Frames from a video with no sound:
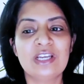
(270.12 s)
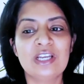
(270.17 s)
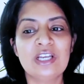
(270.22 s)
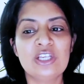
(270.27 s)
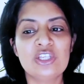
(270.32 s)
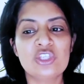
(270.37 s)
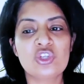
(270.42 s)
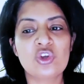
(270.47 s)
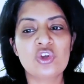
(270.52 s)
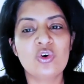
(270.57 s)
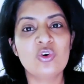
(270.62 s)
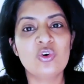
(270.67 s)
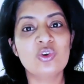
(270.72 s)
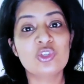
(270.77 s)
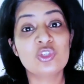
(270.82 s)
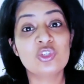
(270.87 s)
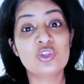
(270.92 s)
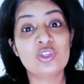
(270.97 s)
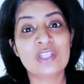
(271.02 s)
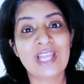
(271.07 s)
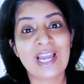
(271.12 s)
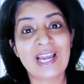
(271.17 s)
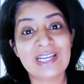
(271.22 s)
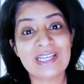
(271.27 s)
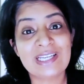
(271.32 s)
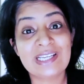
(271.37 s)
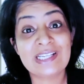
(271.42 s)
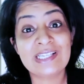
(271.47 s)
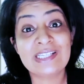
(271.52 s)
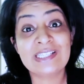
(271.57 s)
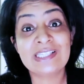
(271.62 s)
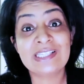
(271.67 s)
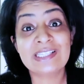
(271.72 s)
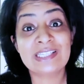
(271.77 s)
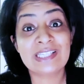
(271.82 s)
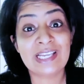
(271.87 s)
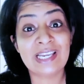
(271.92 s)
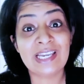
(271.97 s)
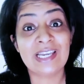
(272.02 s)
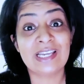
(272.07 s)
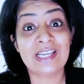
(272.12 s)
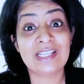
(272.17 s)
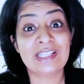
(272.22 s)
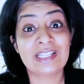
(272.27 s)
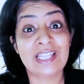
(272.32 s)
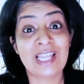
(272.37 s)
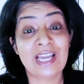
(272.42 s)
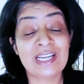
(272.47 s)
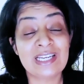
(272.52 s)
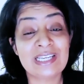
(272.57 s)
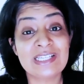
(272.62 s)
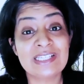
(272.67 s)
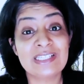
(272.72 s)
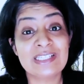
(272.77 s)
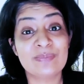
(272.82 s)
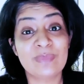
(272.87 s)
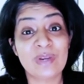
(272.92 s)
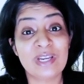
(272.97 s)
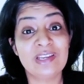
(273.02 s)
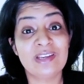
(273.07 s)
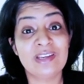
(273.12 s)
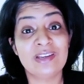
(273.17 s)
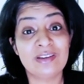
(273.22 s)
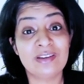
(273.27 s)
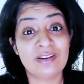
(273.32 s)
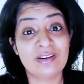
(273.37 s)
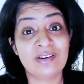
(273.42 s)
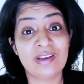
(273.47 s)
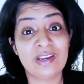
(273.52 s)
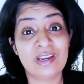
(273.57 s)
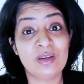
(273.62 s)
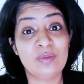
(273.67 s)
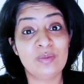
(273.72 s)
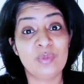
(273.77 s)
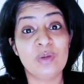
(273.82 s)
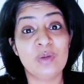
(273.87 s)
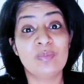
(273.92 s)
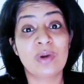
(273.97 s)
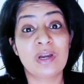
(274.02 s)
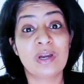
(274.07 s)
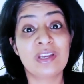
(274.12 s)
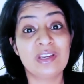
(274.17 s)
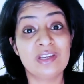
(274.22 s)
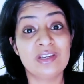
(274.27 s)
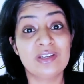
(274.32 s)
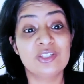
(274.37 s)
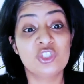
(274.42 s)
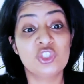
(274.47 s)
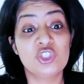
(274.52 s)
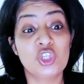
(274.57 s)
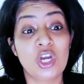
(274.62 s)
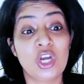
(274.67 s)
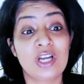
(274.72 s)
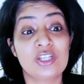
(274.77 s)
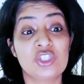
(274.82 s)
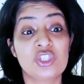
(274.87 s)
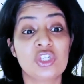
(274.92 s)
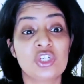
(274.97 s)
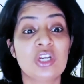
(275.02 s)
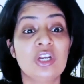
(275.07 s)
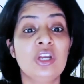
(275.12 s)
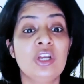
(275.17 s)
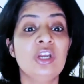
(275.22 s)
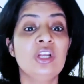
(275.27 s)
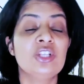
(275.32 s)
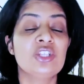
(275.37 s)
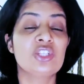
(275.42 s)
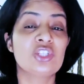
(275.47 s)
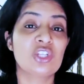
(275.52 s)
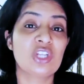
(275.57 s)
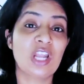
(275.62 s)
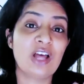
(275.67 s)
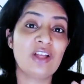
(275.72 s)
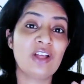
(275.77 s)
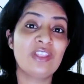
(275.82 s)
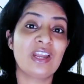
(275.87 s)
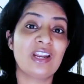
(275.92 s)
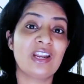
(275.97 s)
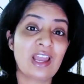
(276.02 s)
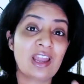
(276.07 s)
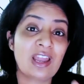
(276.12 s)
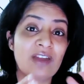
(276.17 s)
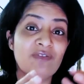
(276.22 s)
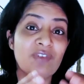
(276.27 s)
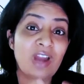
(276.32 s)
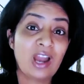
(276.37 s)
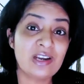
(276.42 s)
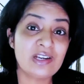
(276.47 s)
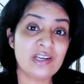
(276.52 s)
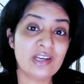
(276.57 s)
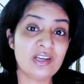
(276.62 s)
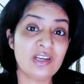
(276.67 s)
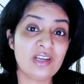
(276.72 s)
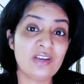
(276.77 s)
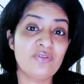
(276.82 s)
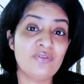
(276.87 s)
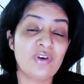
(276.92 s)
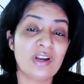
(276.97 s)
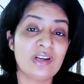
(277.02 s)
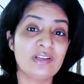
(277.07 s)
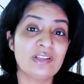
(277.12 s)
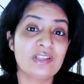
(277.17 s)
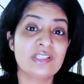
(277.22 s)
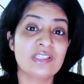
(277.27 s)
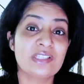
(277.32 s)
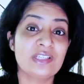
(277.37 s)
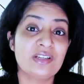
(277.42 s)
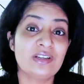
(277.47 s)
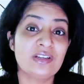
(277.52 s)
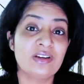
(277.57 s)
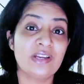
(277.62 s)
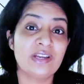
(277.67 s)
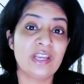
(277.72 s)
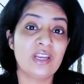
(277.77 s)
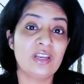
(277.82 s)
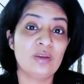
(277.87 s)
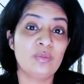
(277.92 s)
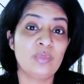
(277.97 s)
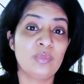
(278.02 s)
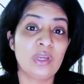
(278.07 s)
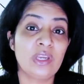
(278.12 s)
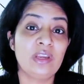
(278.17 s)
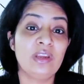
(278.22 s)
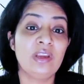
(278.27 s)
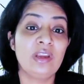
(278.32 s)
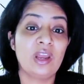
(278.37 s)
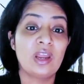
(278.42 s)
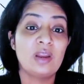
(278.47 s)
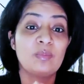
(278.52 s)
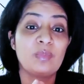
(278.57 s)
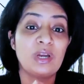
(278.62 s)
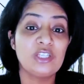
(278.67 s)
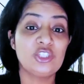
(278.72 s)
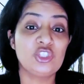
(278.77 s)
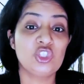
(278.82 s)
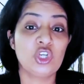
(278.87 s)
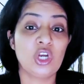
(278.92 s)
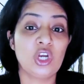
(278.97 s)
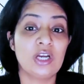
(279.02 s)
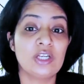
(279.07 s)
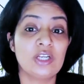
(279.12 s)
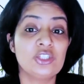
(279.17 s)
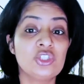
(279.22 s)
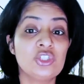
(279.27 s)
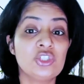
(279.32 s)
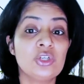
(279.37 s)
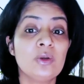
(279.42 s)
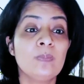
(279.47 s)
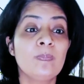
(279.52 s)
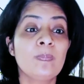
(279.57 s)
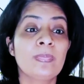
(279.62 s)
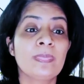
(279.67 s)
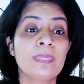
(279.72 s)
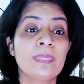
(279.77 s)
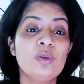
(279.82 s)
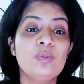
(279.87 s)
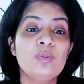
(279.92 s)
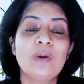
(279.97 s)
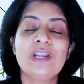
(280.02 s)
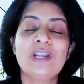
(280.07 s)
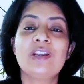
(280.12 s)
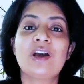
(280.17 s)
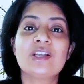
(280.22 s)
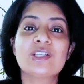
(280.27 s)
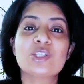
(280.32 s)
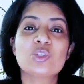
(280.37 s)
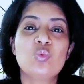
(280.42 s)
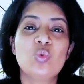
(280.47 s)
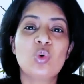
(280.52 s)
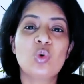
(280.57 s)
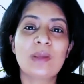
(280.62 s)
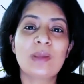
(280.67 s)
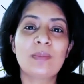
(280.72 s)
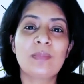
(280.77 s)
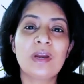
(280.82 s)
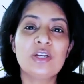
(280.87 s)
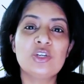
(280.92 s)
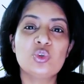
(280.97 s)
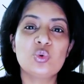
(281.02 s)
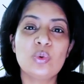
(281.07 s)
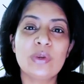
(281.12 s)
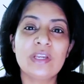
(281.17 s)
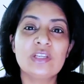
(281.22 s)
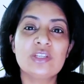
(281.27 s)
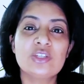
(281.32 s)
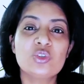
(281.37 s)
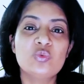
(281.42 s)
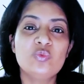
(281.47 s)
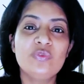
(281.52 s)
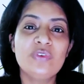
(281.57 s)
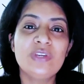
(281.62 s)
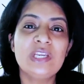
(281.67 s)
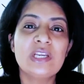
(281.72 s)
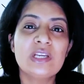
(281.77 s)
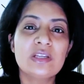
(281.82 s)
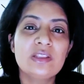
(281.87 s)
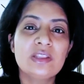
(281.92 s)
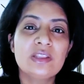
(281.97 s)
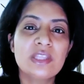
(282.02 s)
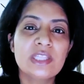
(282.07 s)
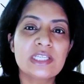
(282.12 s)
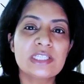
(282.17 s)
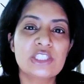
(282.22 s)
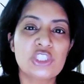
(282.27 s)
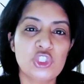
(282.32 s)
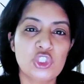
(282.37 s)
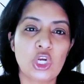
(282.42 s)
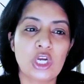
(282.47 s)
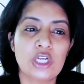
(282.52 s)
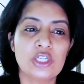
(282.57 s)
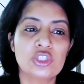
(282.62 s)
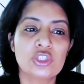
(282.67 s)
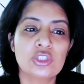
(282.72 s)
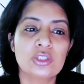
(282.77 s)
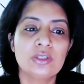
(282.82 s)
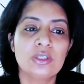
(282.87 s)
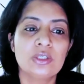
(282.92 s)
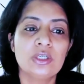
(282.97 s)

So that is it. That is my inner enemy, my inner judge. So now that I have identified this inner enemy and my judge, you might ask, what am I doing to weaken this judge?